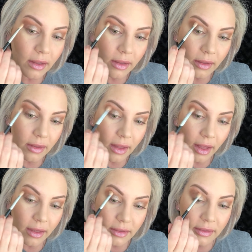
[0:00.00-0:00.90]

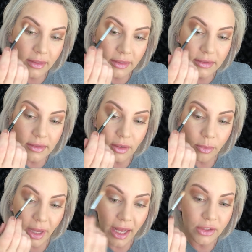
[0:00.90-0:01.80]
that it's so
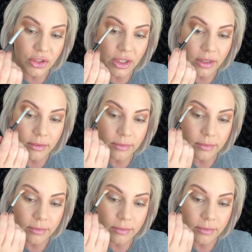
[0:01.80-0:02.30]
patchy.